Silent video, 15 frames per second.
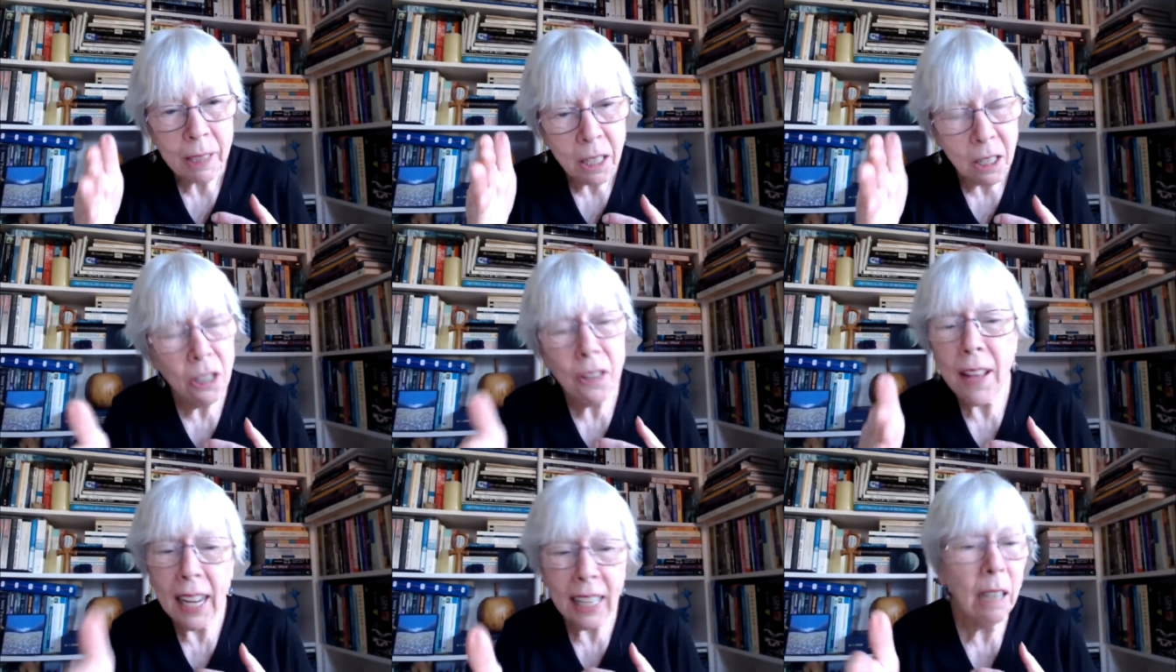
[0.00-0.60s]
So
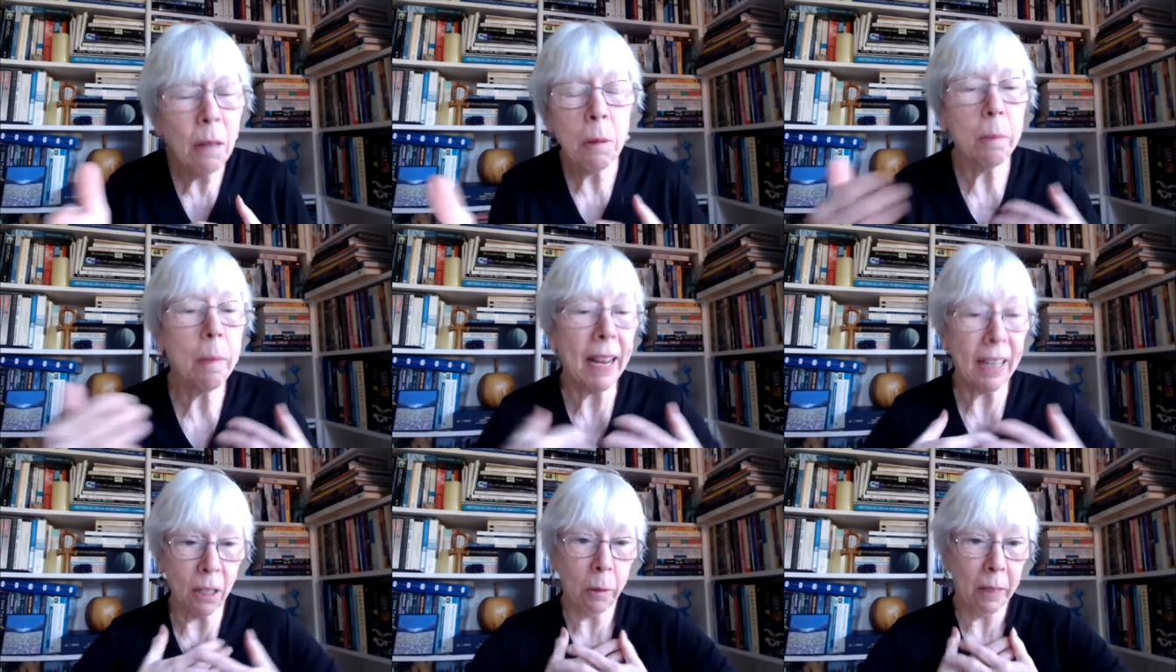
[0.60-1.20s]
that comes
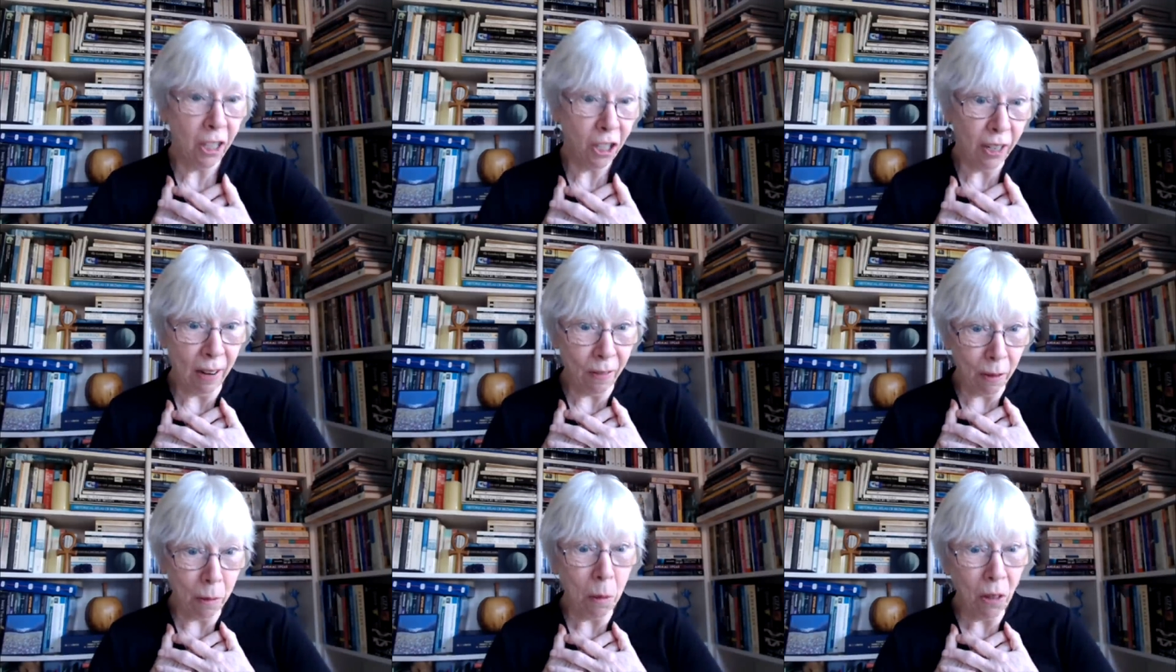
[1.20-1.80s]
back to each and
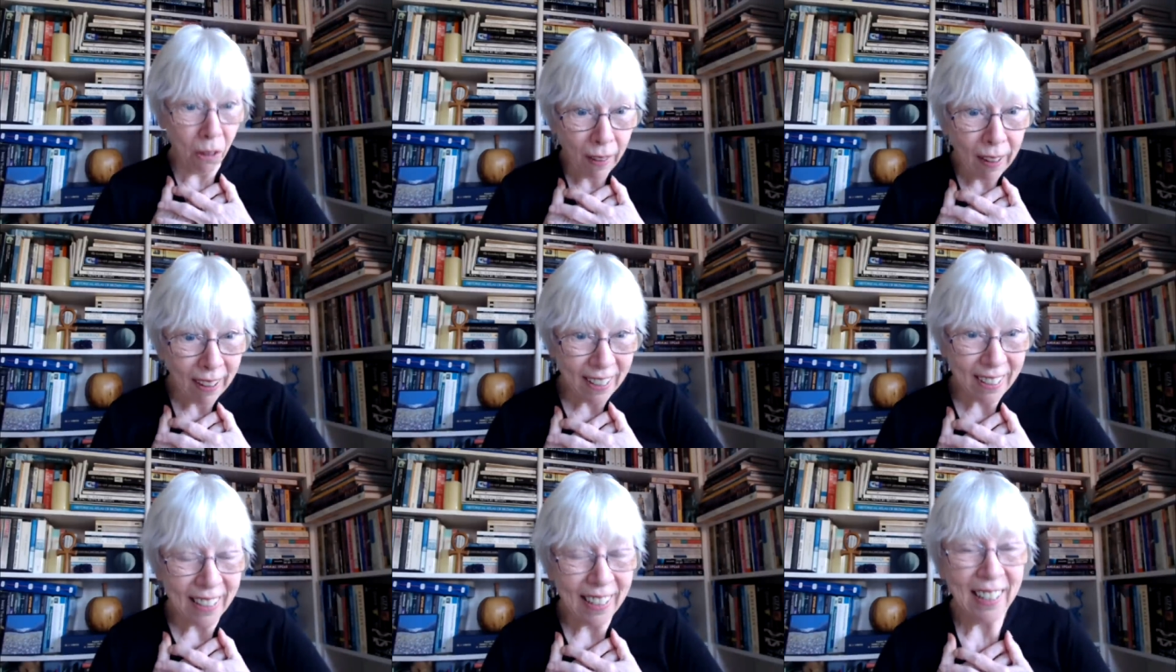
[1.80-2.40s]
every one of
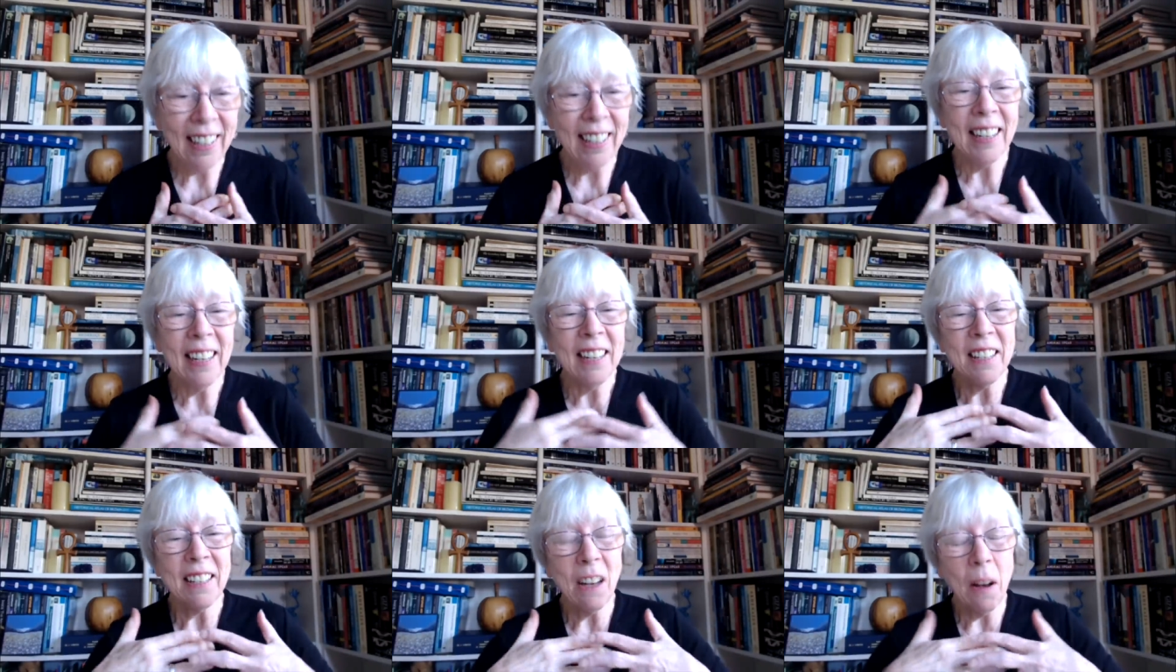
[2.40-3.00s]
us.
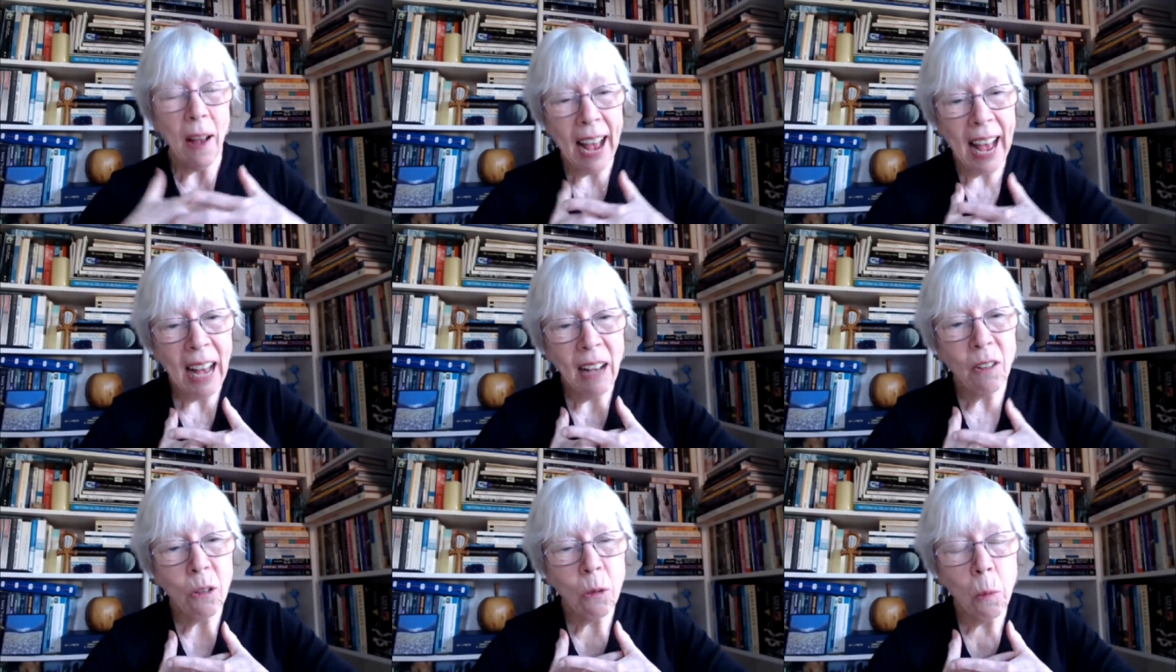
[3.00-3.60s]
So, how
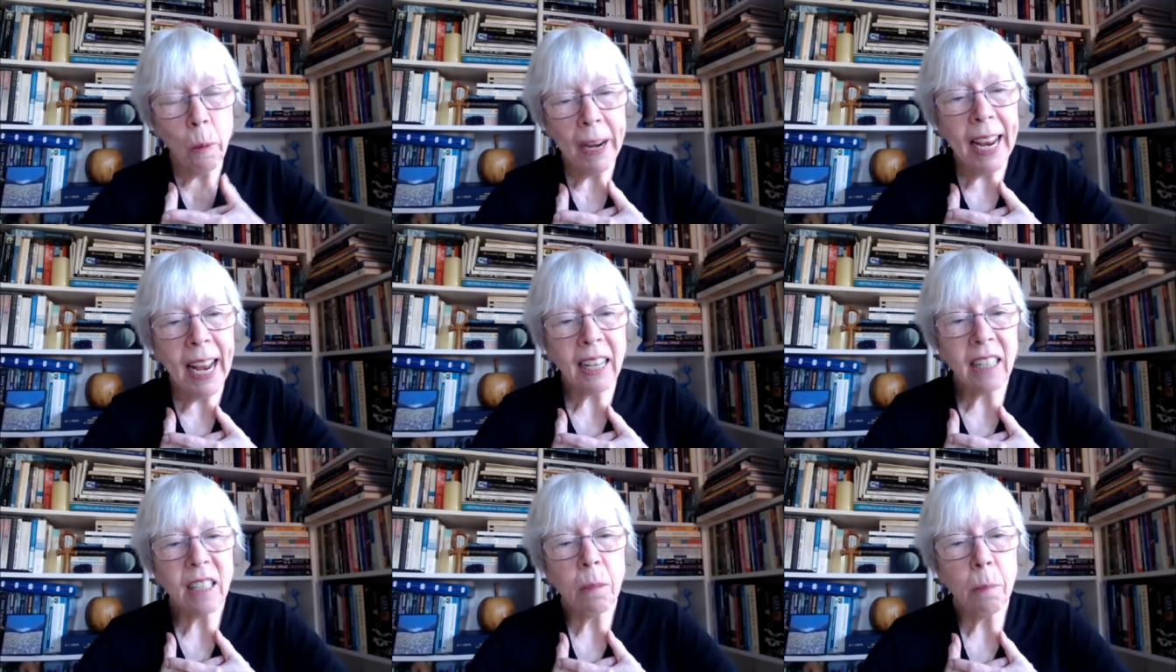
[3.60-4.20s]
do we
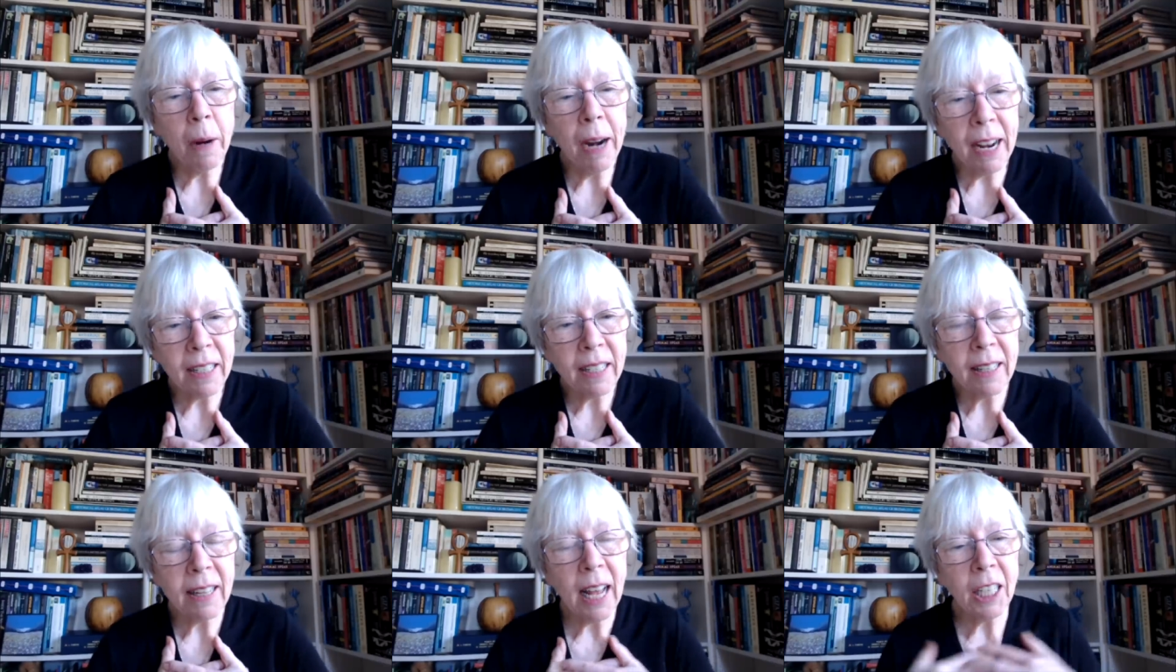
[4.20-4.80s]
express
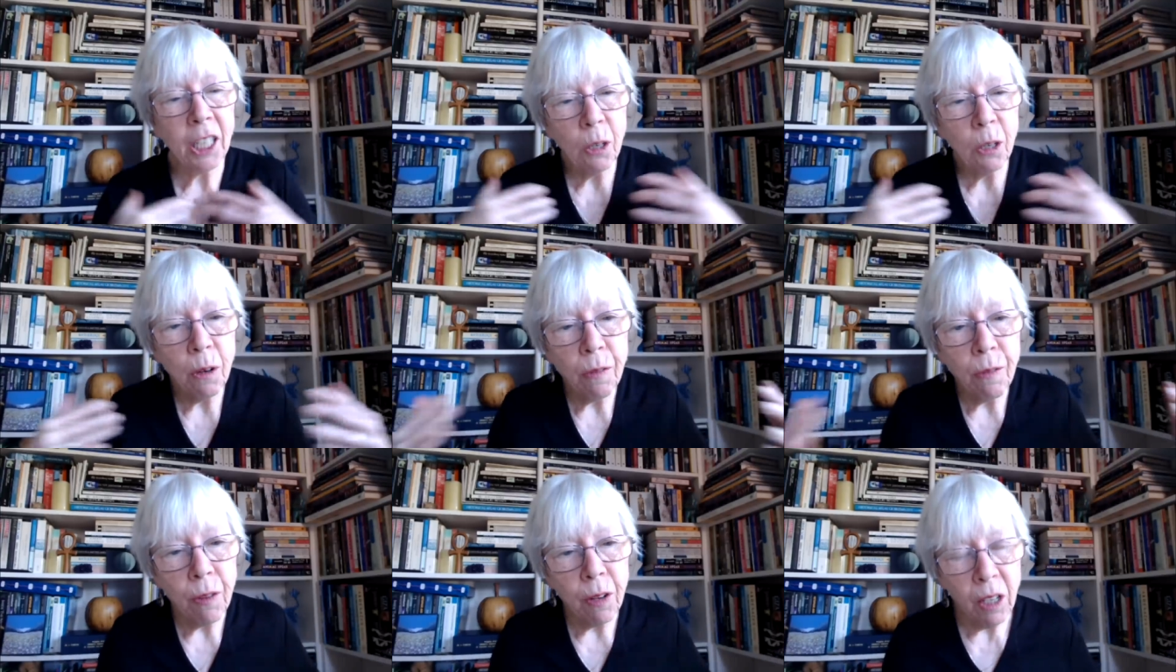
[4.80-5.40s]
that
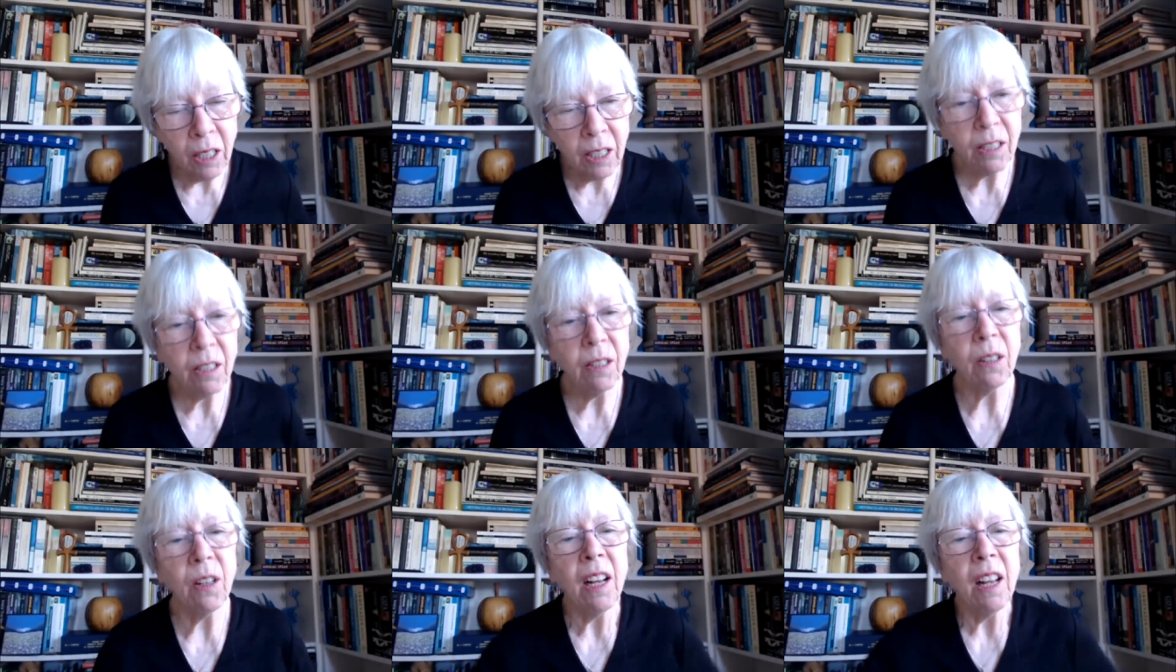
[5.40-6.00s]

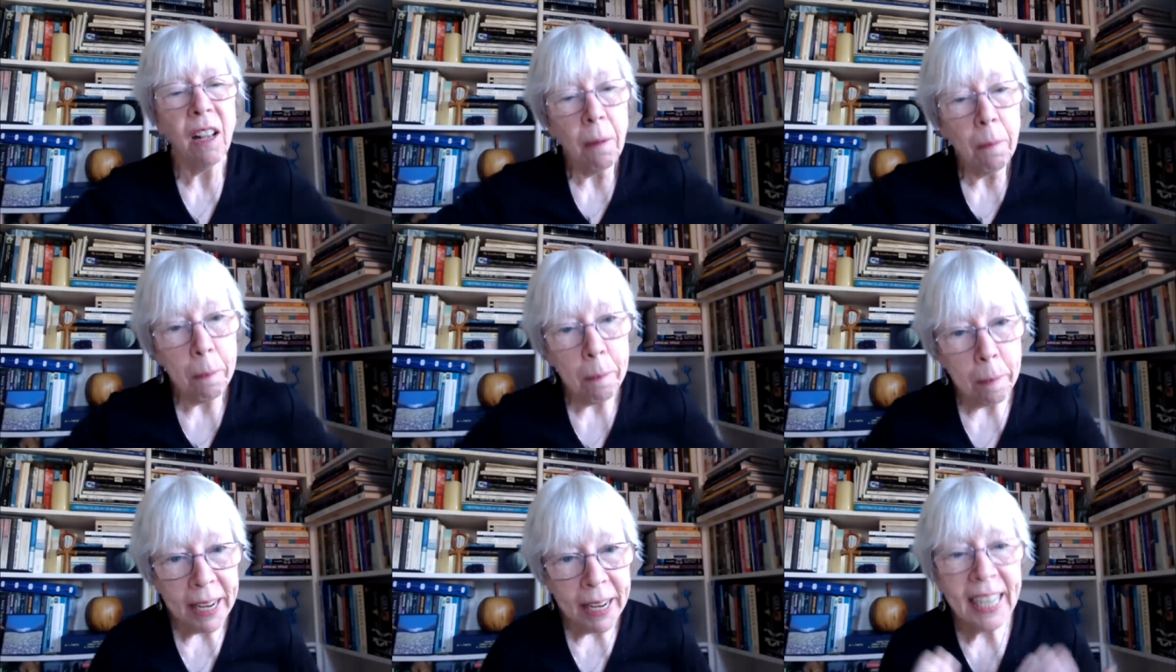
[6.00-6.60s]
universal
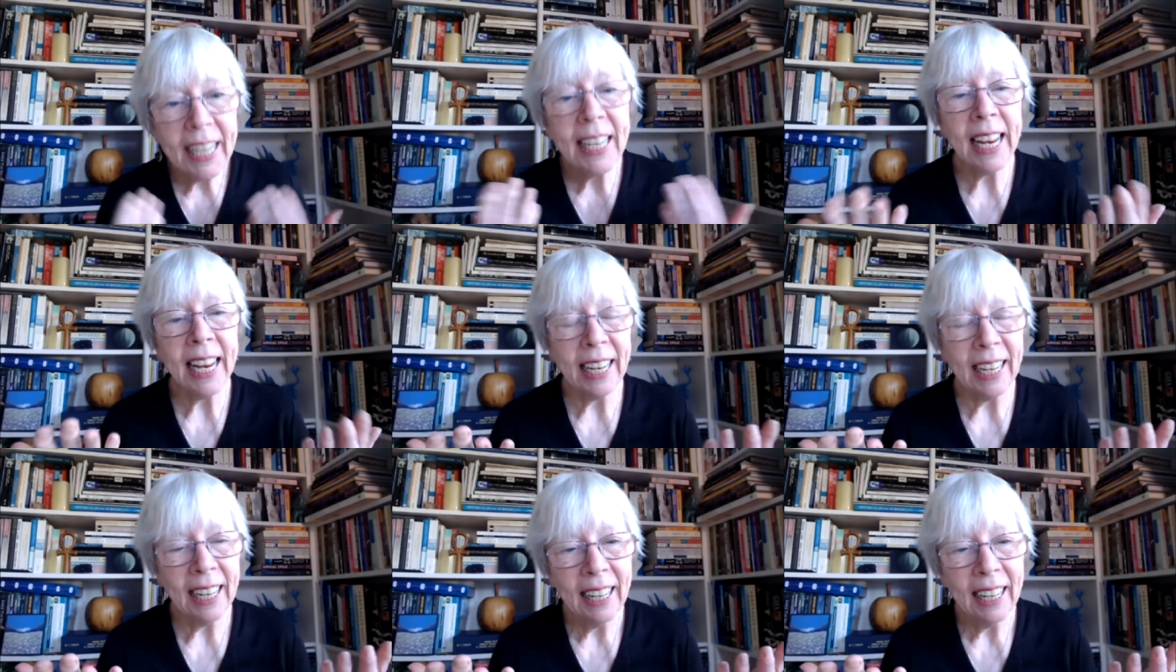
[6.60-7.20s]
meaning